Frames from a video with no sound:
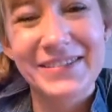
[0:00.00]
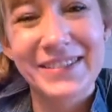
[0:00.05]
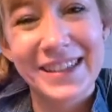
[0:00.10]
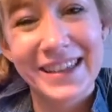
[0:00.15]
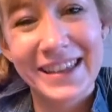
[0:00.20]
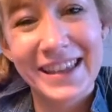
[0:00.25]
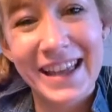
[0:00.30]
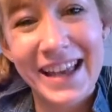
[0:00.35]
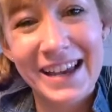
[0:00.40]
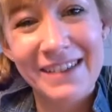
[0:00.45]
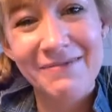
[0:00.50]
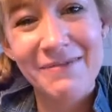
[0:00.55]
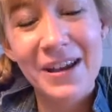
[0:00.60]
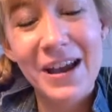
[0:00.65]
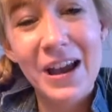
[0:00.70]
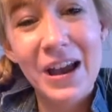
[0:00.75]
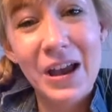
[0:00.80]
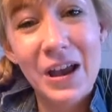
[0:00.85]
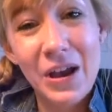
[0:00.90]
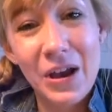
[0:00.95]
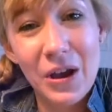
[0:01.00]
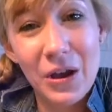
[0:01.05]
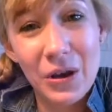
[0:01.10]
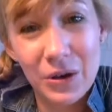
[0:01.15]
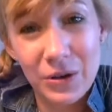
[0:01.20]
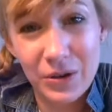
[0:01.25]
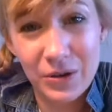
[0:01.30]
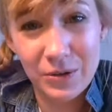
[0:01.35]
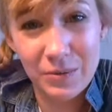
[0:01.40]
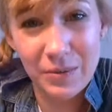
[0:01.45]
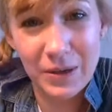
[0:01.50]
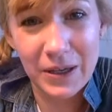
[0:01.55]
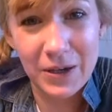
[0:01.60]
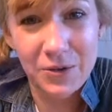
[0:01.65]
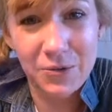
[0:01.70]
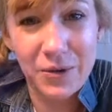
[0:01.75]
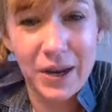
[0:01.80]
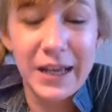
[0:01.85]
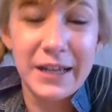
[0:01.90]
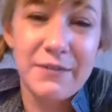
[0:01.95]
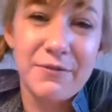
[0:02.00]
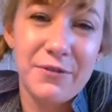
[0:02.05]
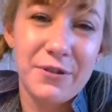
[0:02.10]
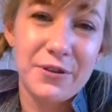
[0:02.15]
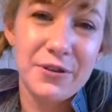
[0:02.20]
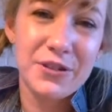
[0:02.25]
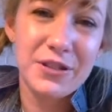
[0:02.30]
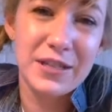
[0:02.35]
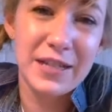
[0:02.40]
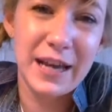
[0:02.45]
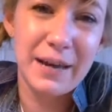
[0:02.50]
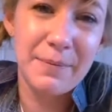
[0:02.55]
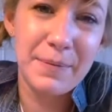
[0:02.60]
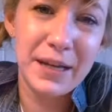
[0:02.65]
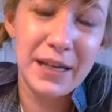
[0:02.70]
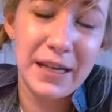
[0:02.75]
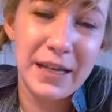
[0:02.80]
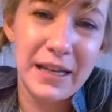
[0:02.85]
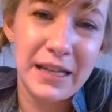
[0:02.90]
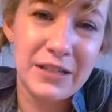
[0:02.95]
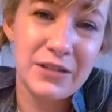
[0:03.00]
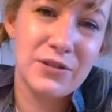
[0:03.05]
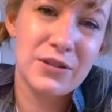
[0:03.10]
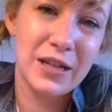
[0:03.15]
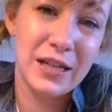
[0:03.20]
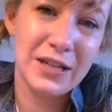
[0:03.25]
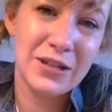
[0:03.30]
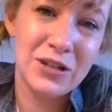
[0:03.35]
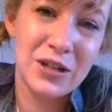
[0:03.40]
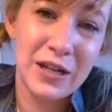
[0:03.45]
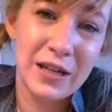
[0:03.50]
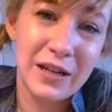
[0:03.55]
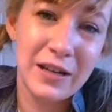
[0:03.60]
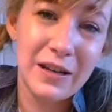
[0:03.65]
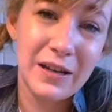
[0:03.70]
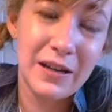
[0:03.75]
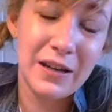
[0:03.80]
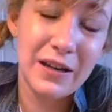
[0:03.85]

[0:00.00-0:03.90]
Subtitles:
with them could be a great first step into teaching